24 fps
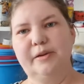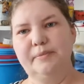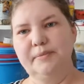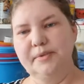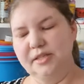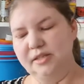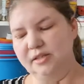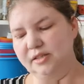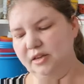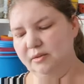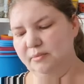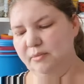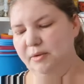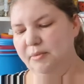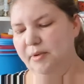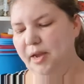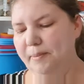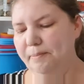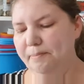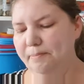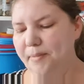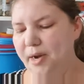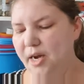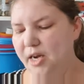This is going to be my
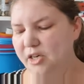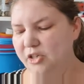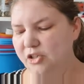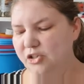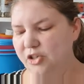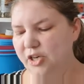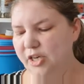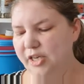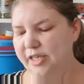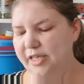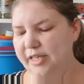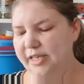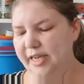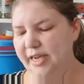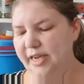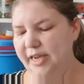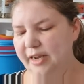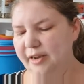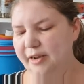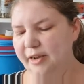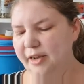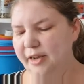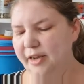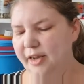mantra today.